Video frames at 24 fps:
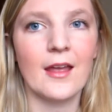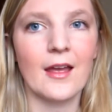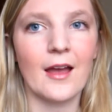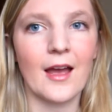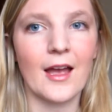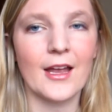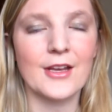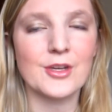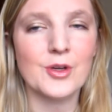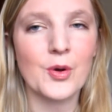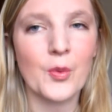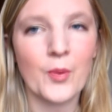
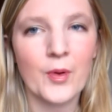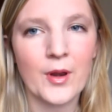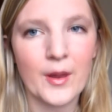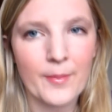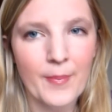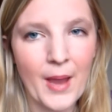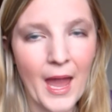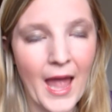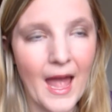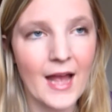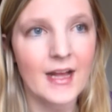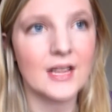I don't want
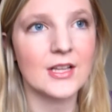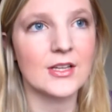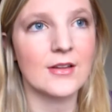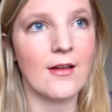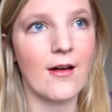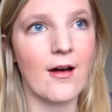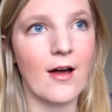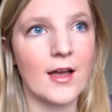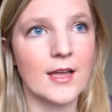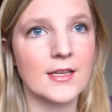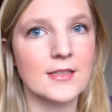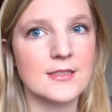to pack a
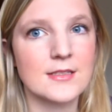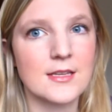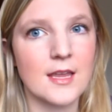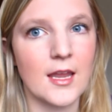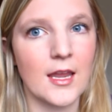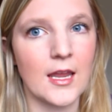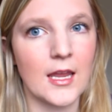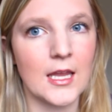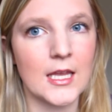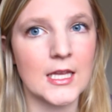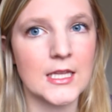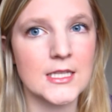lot
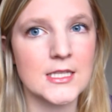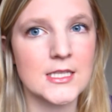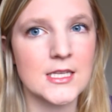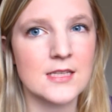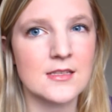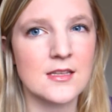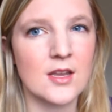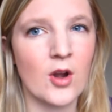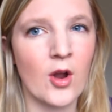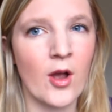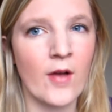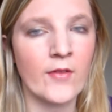and
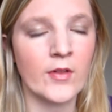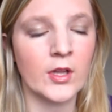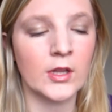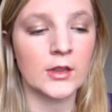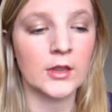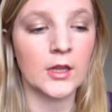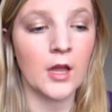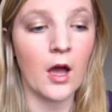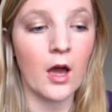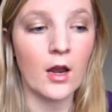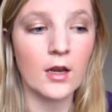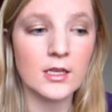because I don't have a
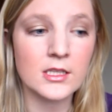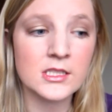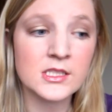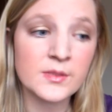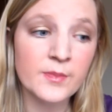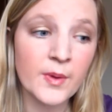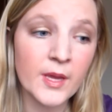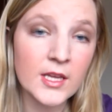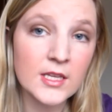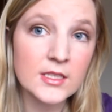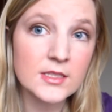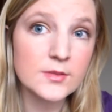lot of
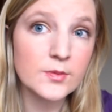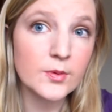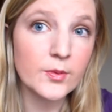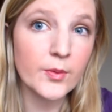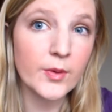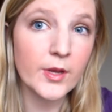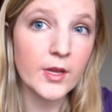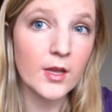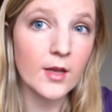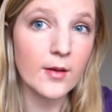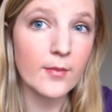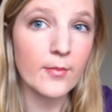space when
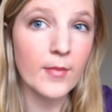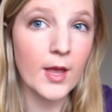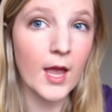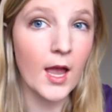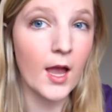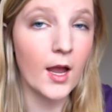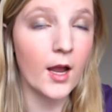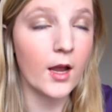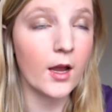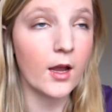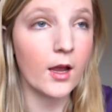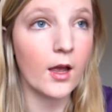we come
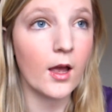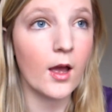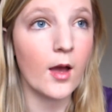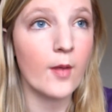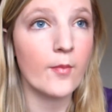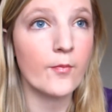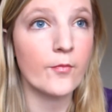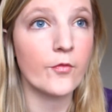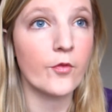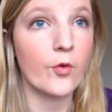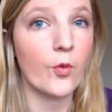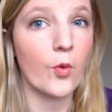back
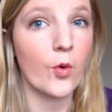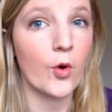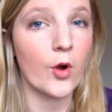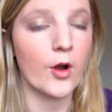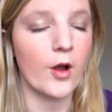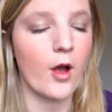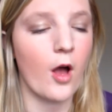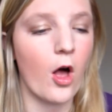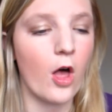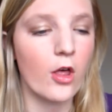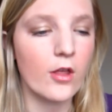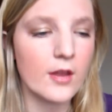um, for
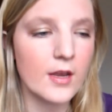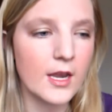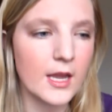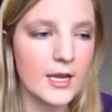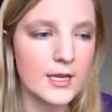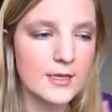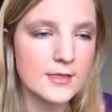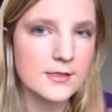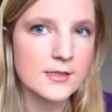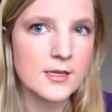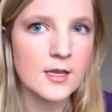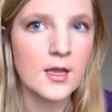
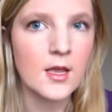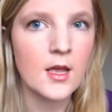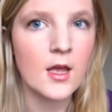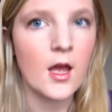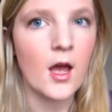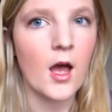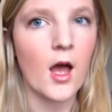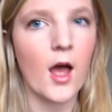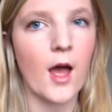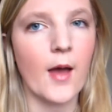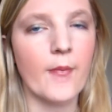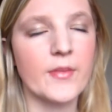holidays.
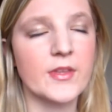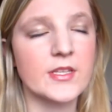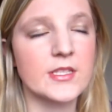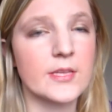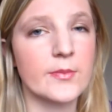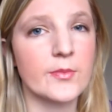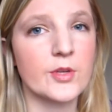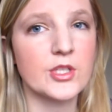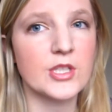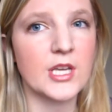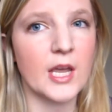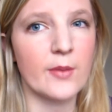Um, the
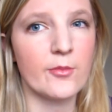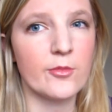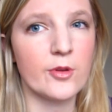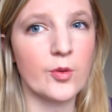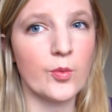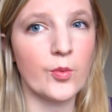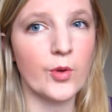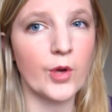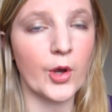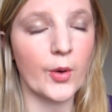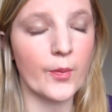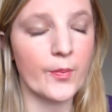summertime we
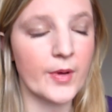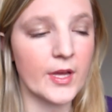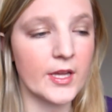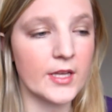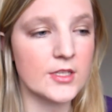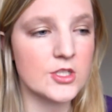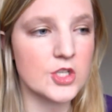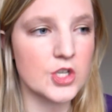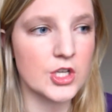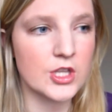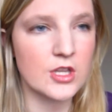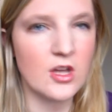will
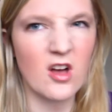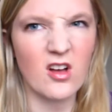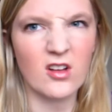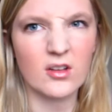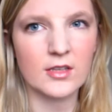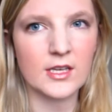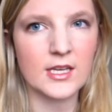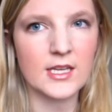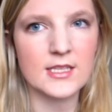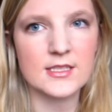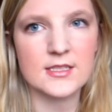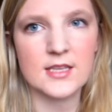but during the
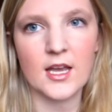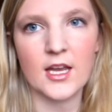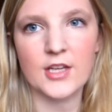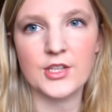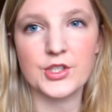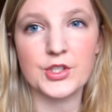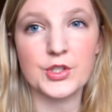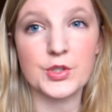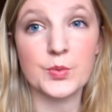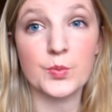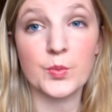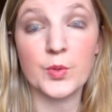holidays I
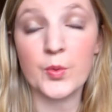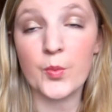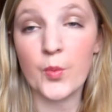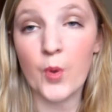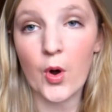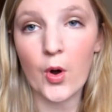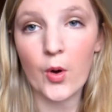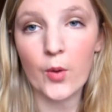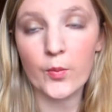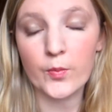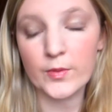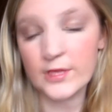just we
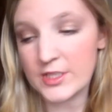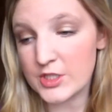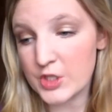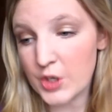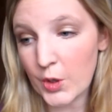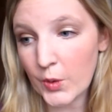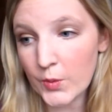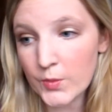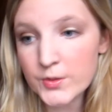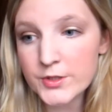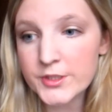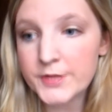won't we
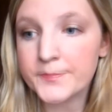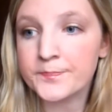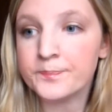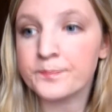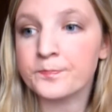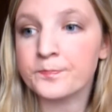don't.